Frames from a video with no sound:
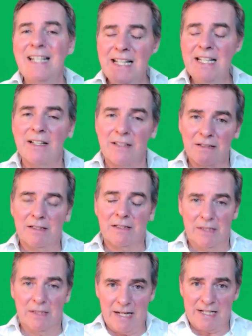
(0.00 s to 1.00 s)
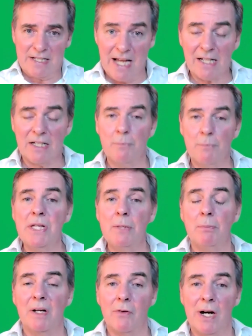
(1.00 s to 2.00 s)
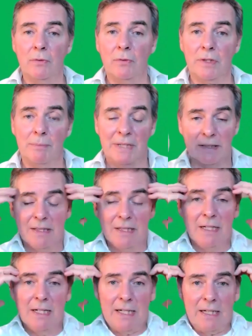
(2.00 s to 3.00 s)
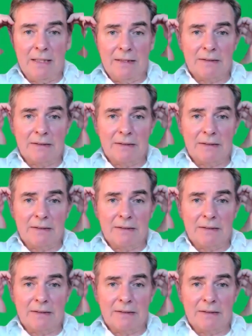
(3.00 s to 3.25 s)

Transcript: needed exactly people around them, and we're